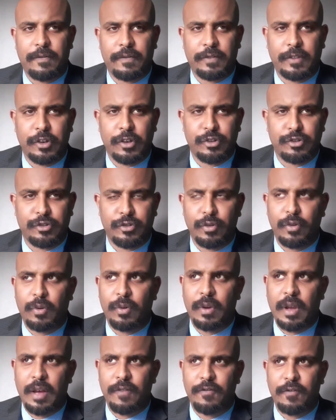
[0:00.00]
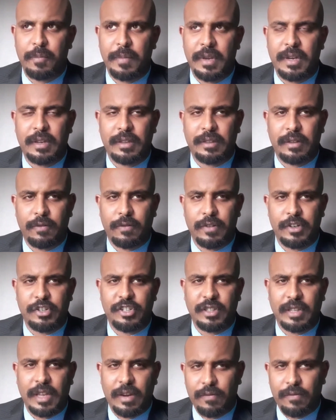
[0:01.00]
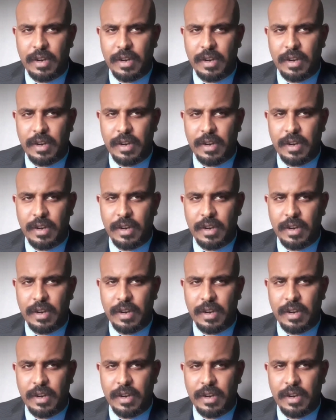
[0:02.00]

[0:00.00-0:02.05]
there's no government in the region that